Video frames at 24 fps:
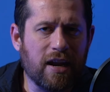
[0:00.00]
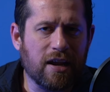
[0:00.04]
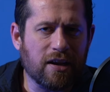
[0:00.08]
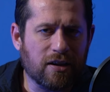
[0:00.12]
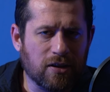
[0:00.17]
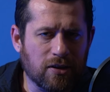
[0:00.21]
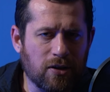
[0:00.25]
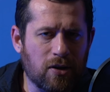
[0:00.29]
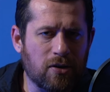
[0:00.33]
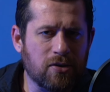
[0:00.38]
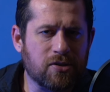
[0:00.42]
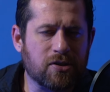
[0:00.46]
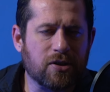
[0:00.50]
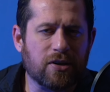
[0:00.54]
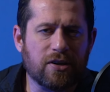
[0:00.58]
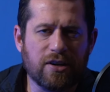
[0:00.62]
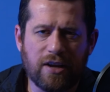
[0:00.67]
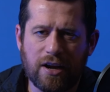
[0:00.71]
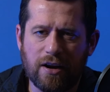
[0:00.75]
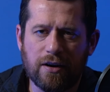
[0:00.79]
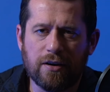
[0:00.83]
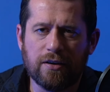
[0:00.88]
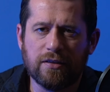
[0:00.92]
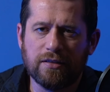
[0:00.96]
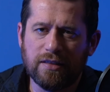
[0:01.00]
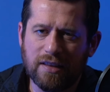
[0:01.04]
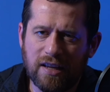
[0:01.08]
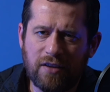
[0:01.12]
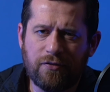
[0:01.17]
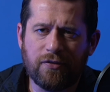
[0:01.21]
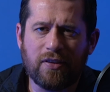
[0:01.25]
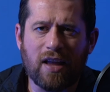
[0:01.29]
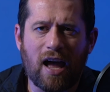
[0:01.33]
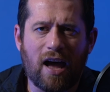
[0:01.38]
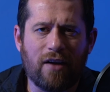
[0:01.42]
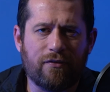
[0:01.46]
getting closer to your
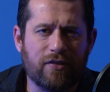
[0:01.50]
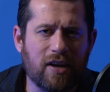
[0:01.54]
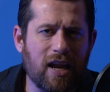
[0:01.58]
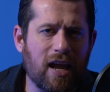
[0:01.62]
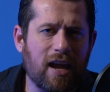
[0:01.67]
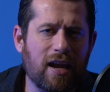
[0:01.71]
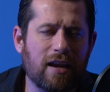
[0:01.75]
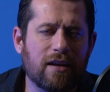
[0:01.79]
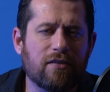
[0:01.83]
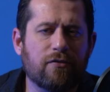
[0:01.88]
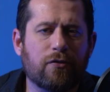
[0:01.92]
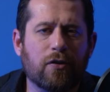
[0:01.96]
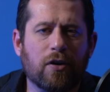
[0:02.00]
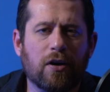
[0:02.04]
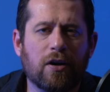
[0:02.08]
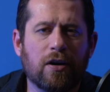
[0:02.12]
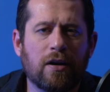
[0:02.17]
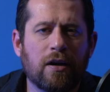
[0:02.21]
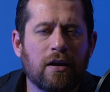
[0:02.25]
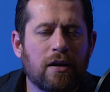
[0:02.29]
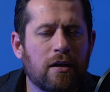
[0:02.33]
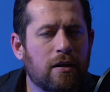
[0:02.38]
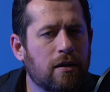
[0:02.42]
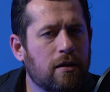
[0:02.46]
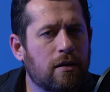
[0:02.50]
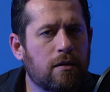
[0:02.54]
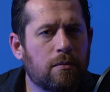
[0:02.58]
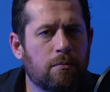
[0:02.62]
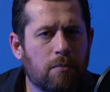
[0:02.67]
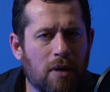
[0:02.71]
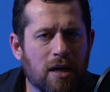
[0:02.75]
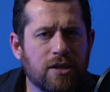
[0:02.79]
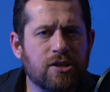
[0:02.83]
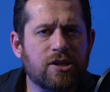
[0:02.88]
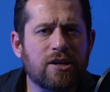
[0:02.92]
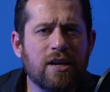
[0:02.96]
liftoff date for
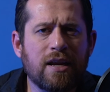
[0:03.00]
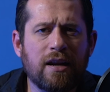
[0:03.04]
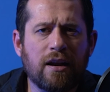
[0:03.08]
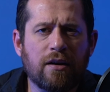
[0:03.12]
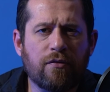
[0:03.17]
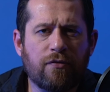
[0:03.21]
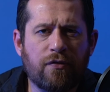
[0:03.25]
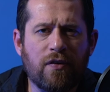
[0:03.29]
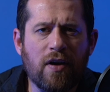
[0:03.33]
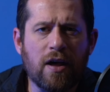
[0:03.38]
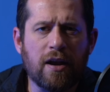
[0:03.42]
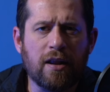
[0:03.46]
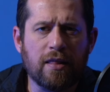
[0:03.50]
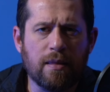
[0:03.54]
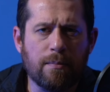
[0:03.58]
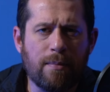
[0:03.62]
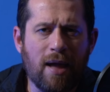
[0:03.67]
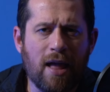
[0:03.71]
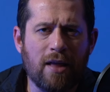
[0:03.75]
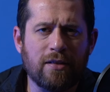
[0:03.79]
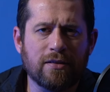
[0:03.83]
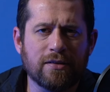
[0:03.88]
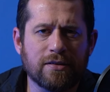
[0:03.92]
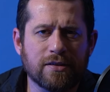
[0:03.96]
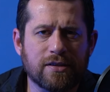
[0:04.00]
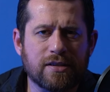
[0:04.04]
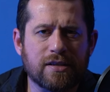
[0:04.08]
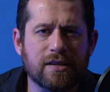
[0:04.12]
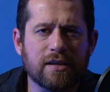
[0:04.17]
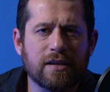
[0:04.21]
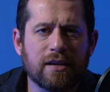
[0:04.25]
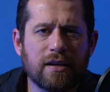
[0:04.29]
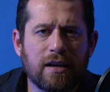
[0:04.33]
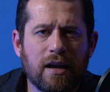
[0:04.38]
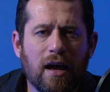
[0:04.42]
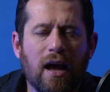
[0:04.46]
much needed fun in the
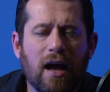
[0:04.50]
mountains,